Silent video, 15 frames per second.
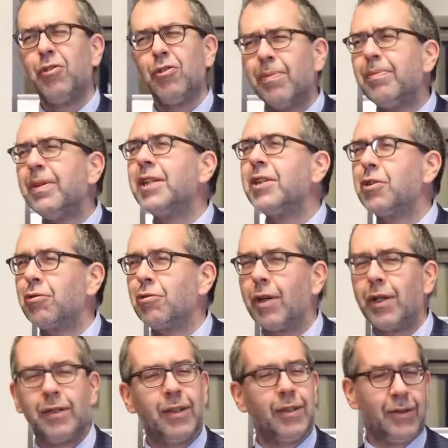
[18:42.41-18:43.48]
europeans
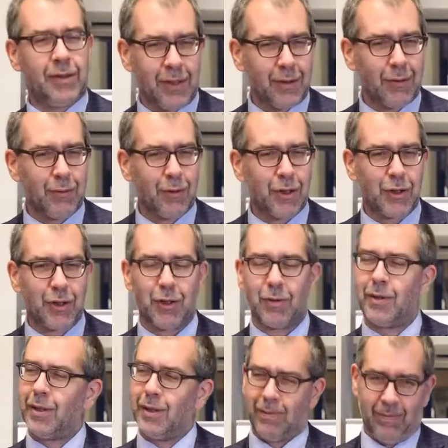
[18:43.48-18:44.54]
tried that didn't work
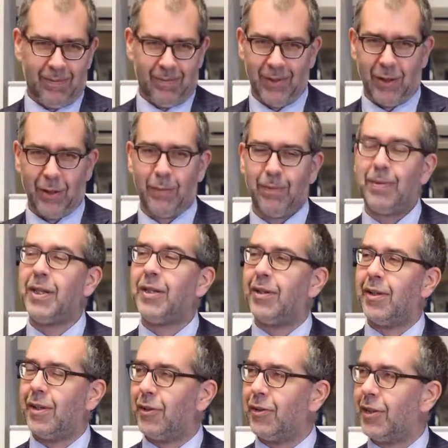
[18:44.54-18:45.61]
so well you know, been
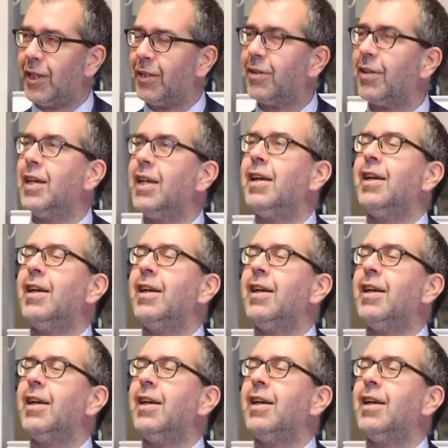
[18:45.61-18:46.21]
there, on that.